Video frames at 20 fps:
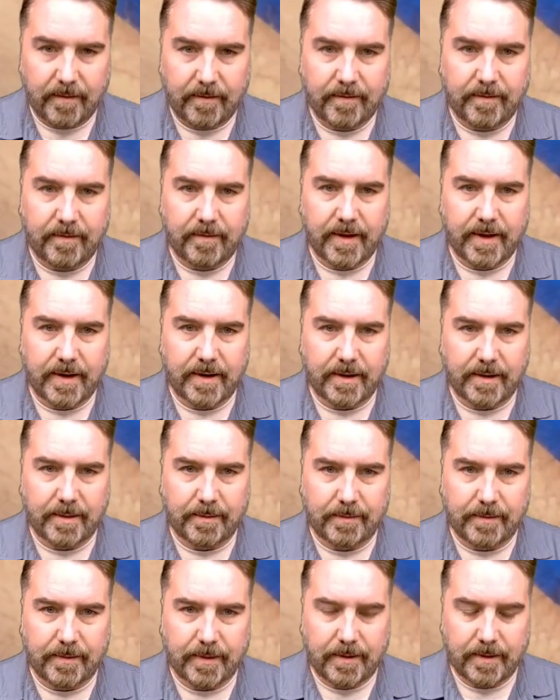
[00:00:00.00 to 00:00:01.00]
Venom.
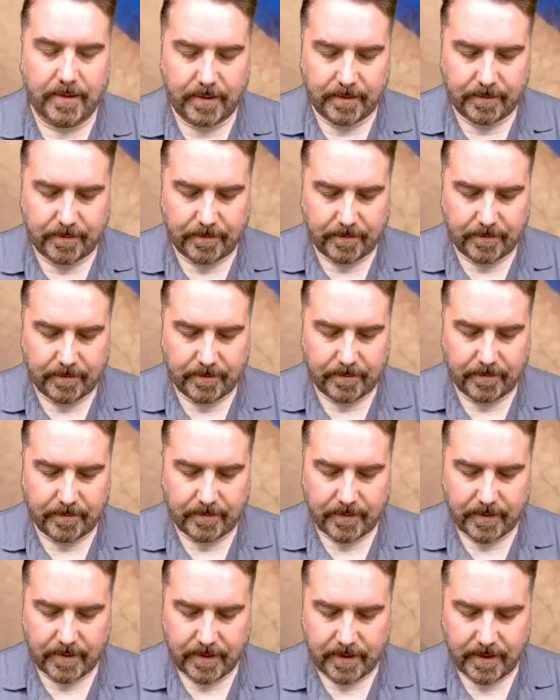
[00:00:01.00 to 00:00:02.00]
Oh,
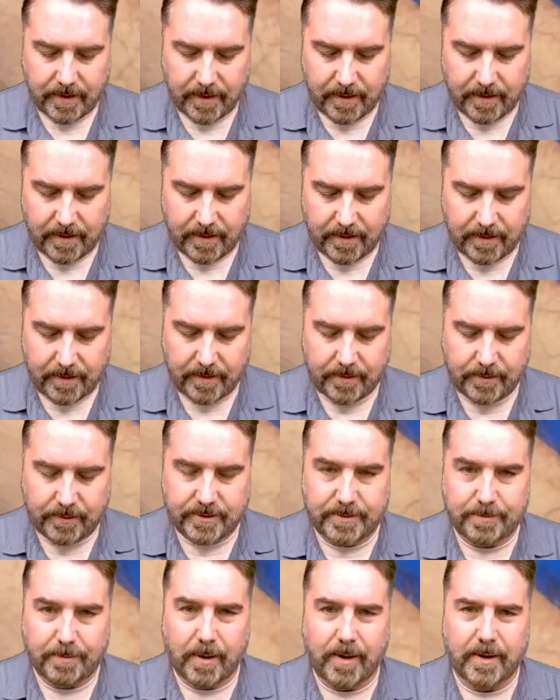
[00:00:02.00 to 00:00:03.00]
got a little
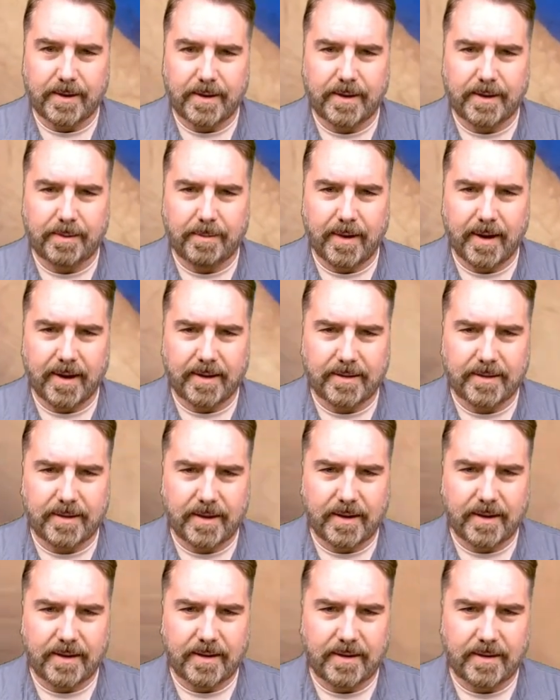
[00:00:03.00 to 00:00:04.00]
sparkly back
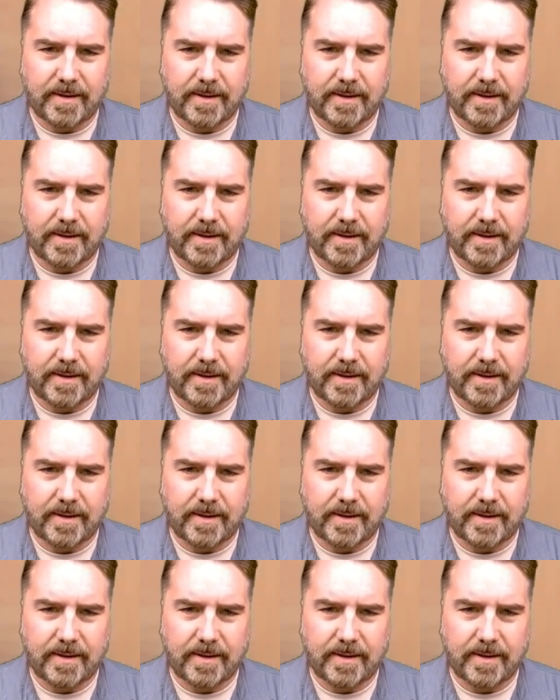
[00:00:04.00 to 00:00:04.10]
there.